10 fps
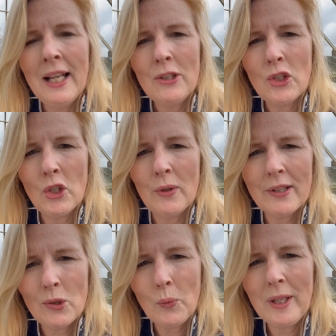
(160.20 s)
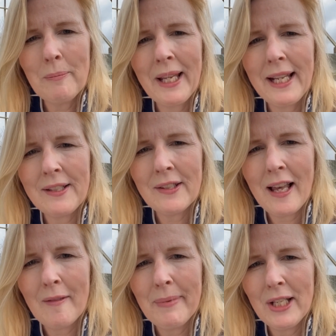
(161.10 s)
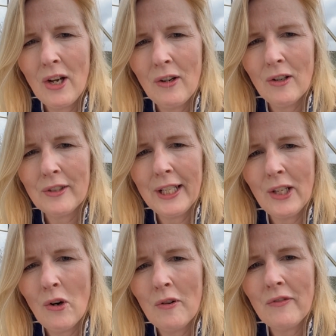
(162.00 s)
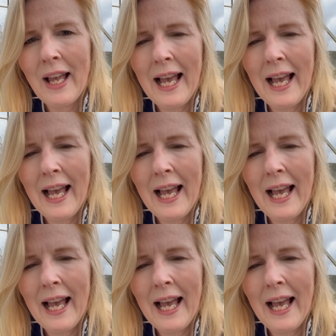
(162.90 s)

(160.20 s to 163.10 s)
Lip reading: to the sweet peas that have been hardening off